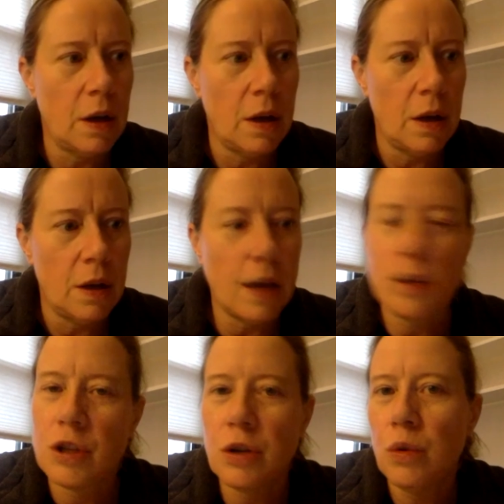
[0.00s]
They
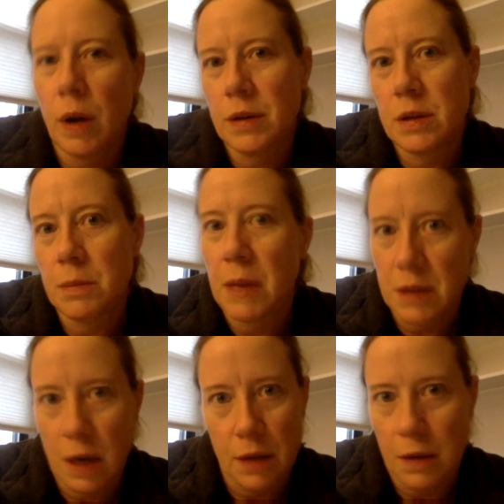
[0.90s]
too want to
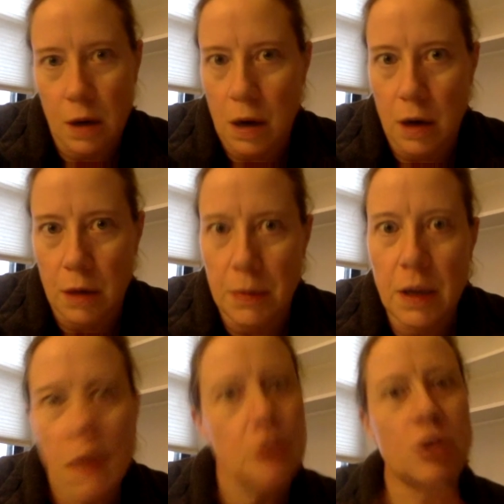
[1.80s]
maintain the economy.
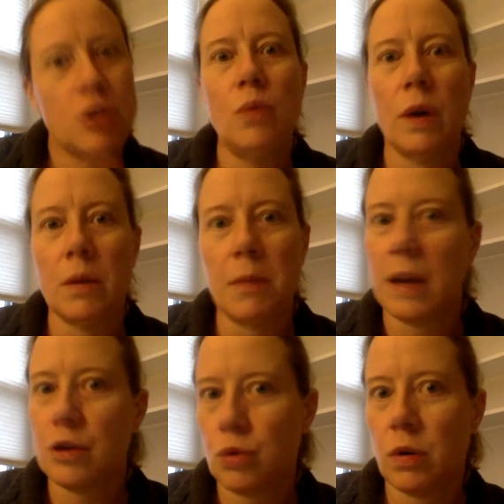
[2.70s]
They too want to make
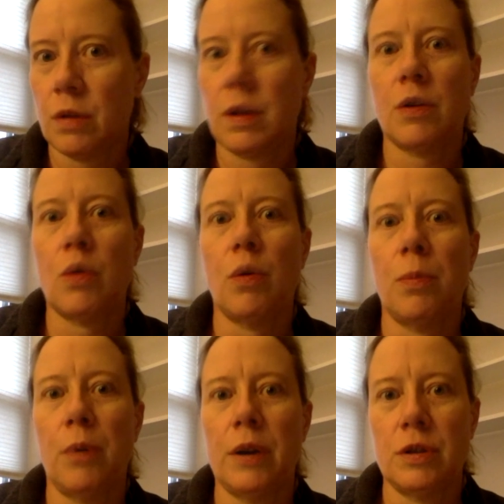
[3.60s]
sure that the
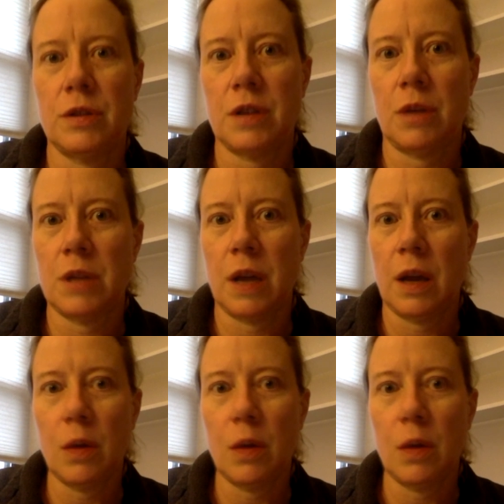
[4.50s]
corporations yeah. don't tank.